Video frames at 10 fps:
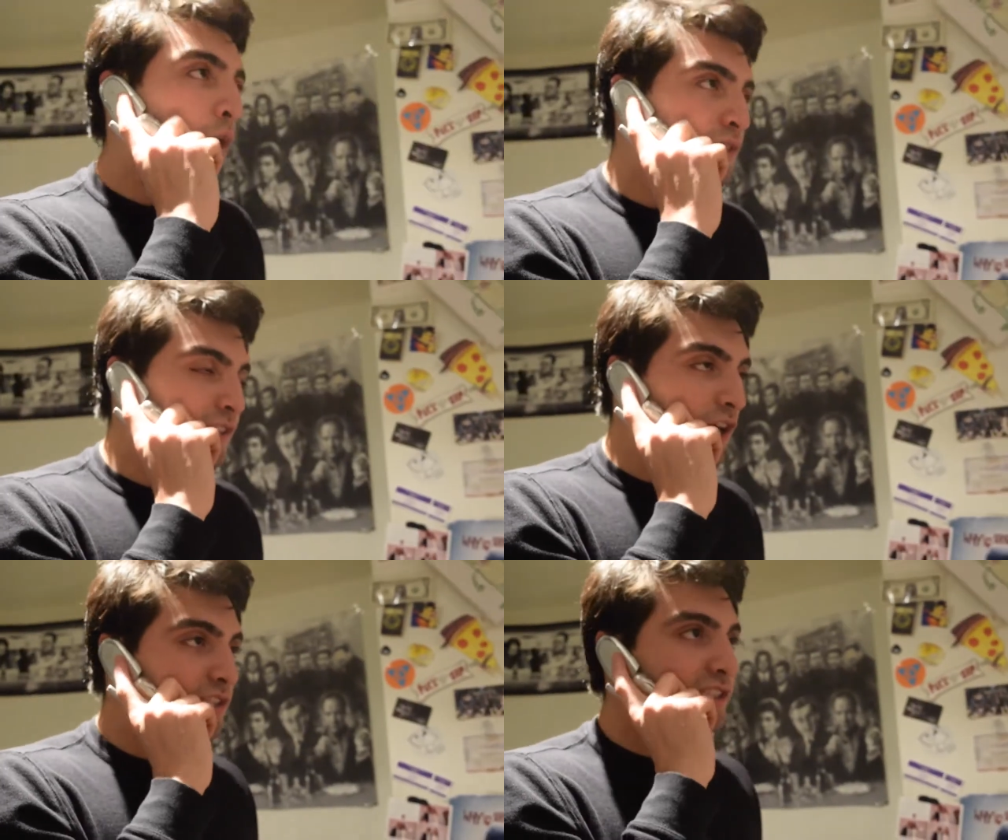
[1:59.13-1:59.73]
I was at
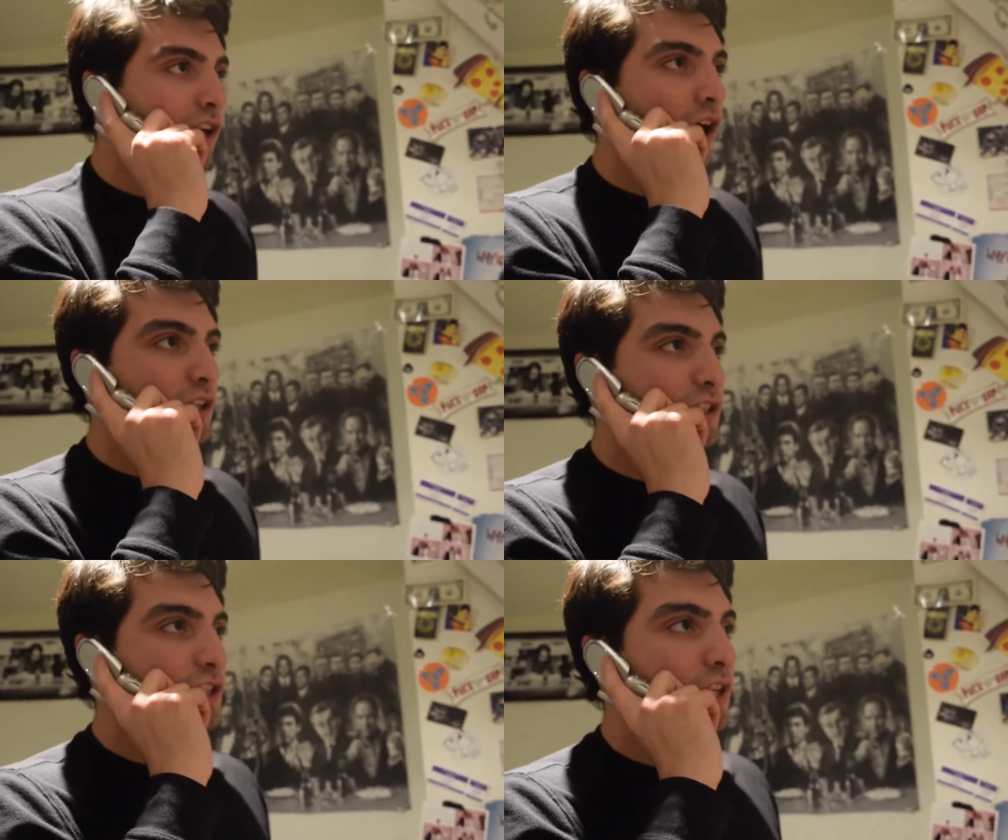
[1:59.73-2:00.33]
Dawson
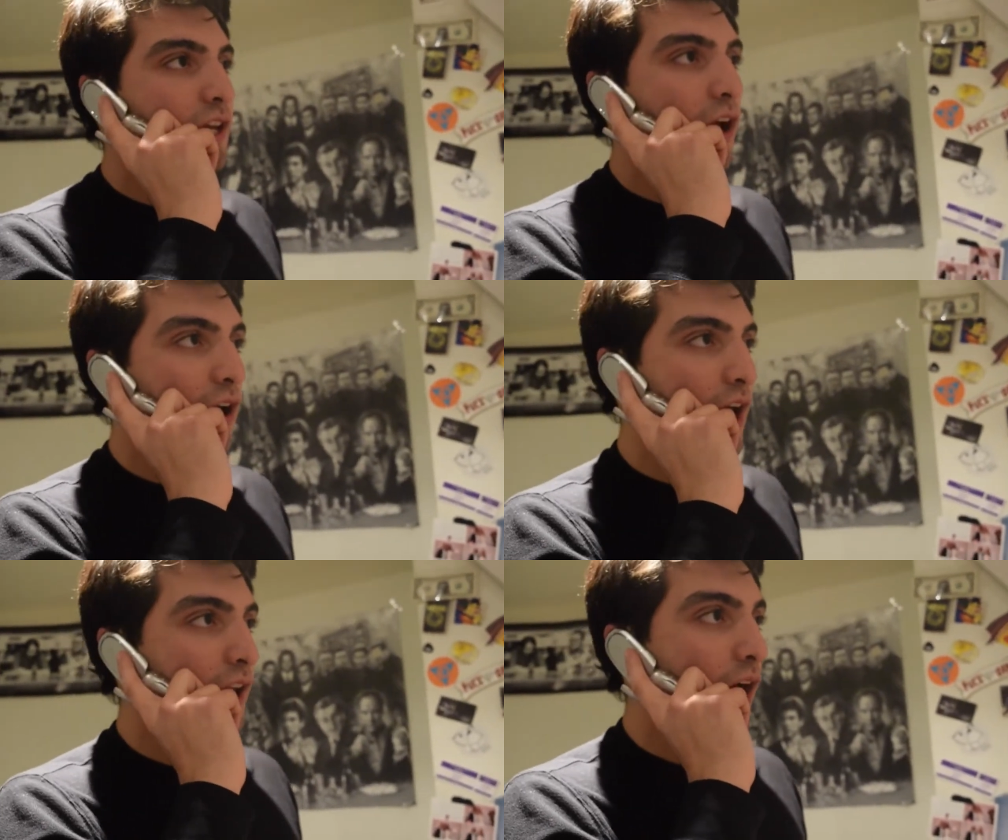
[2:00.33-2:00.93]
College,
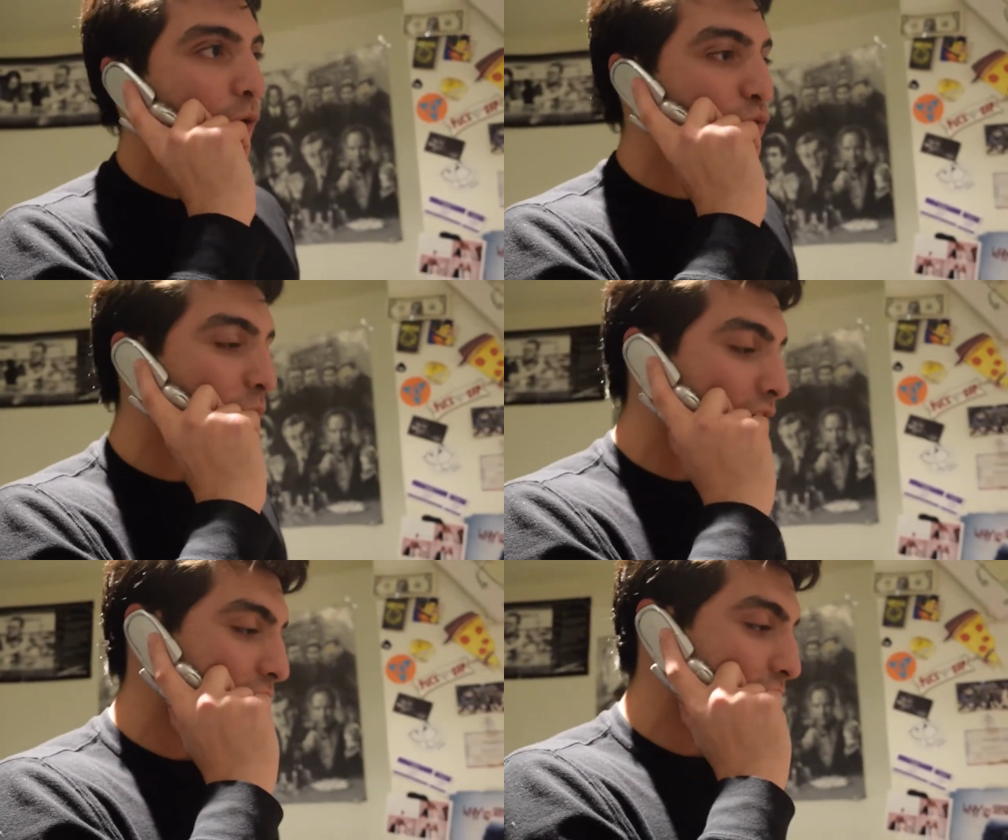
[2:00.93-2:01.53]
alright, I was
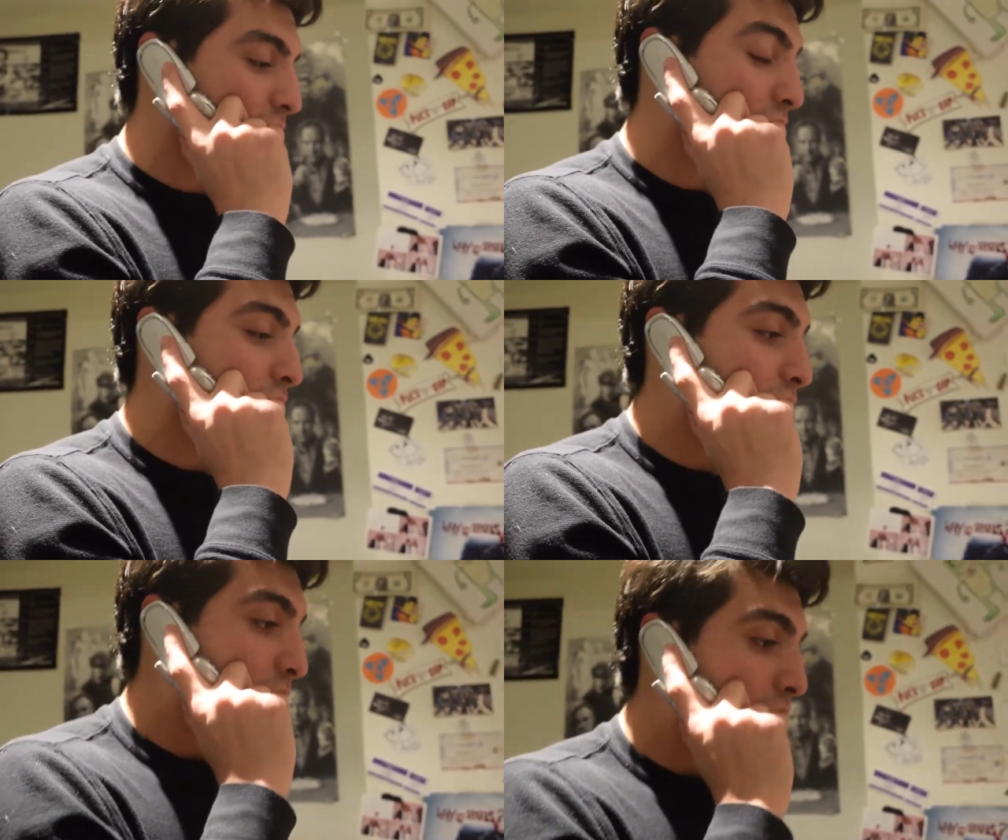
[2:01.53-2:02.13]
walking,
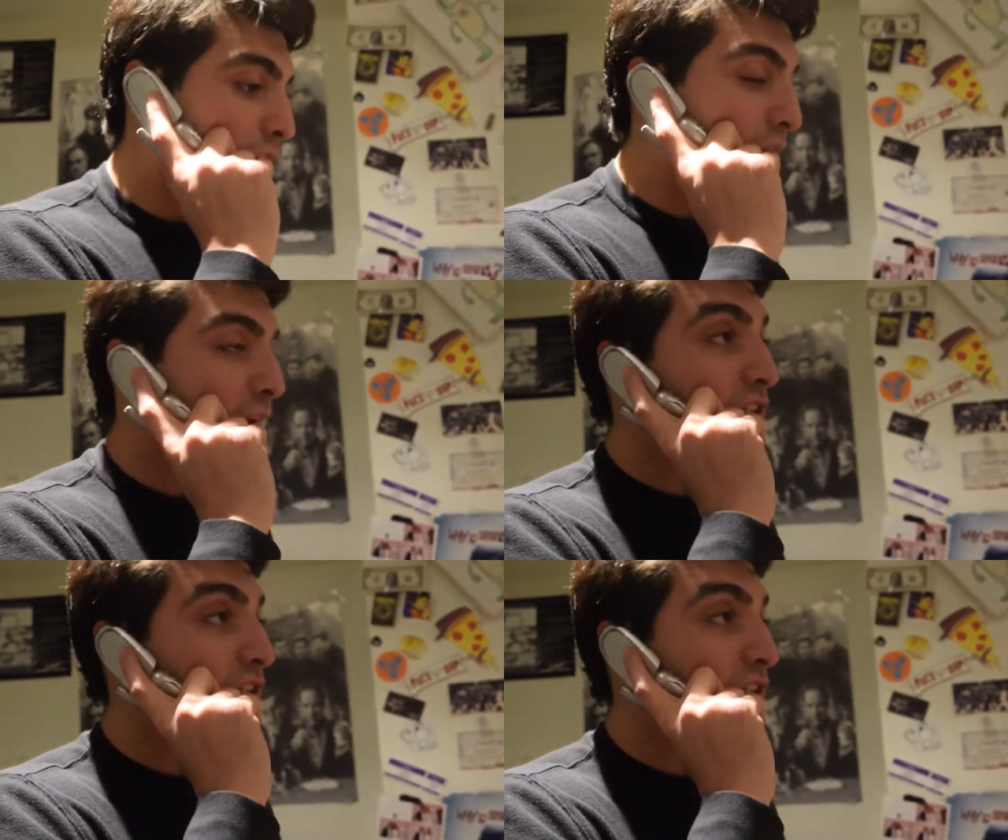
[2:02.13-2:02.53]
and I